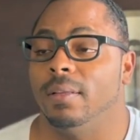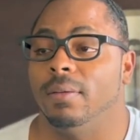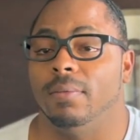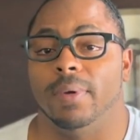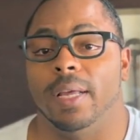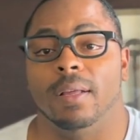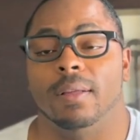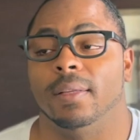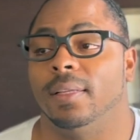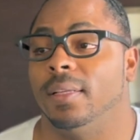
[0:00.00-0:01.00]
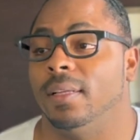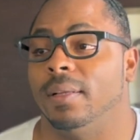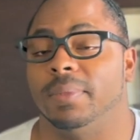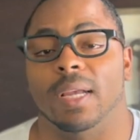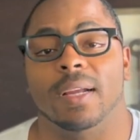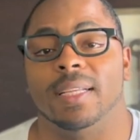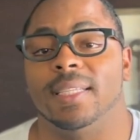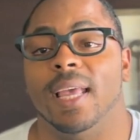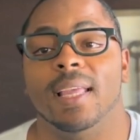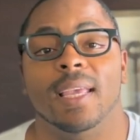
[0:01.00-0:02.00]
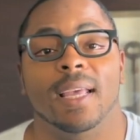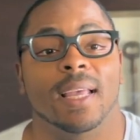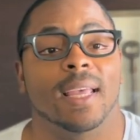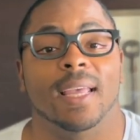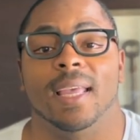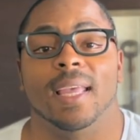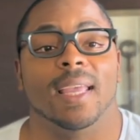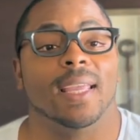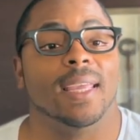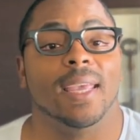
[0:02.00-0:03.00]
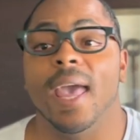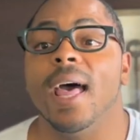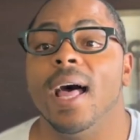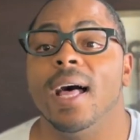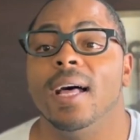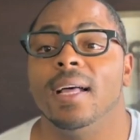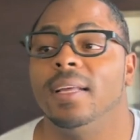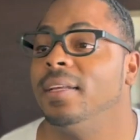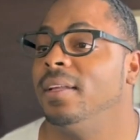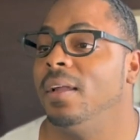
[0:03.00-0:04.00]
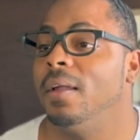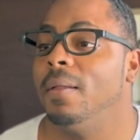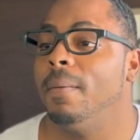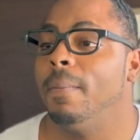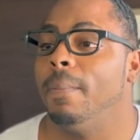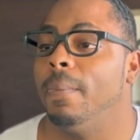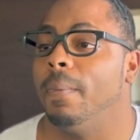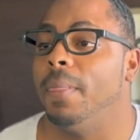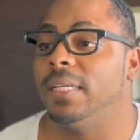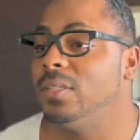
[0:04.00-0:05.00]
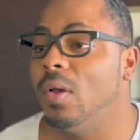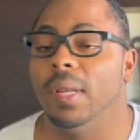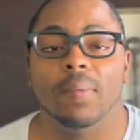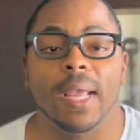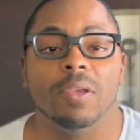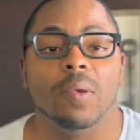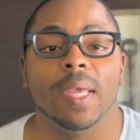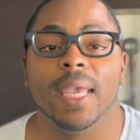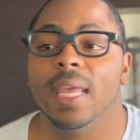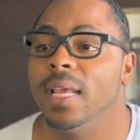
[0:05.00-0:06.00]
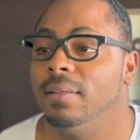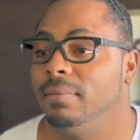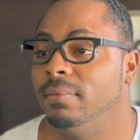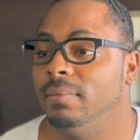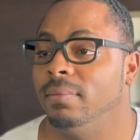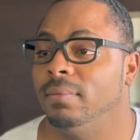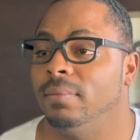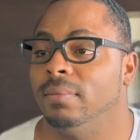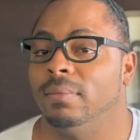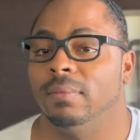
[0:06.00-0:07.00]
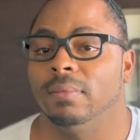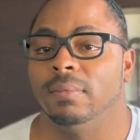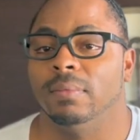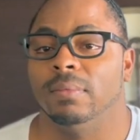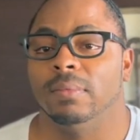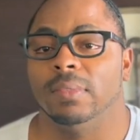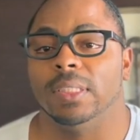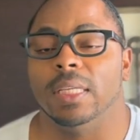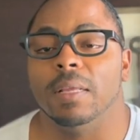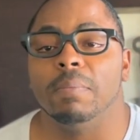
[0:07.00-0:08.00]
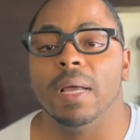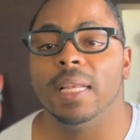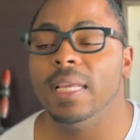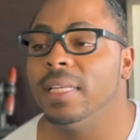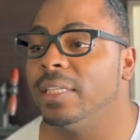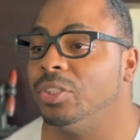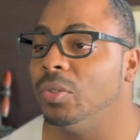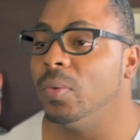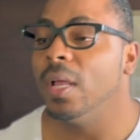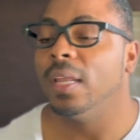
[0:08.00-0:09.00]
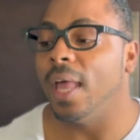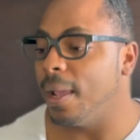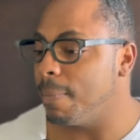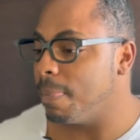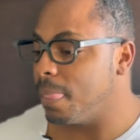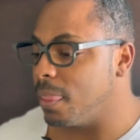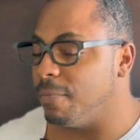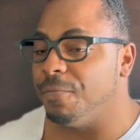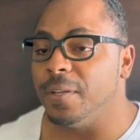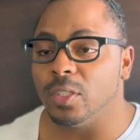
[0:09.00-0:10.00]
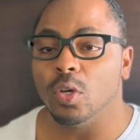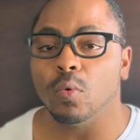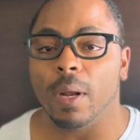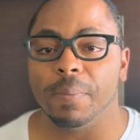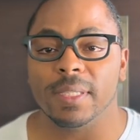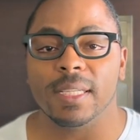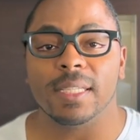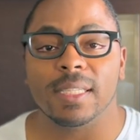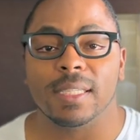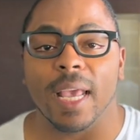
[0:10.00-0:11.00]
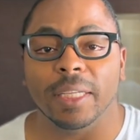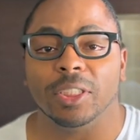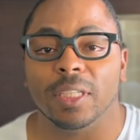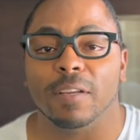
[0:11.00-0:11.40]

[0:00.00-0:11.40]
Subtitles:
Well, sorry to tell you, yeah, that's the only way you can get it. See, the money that the physical representation of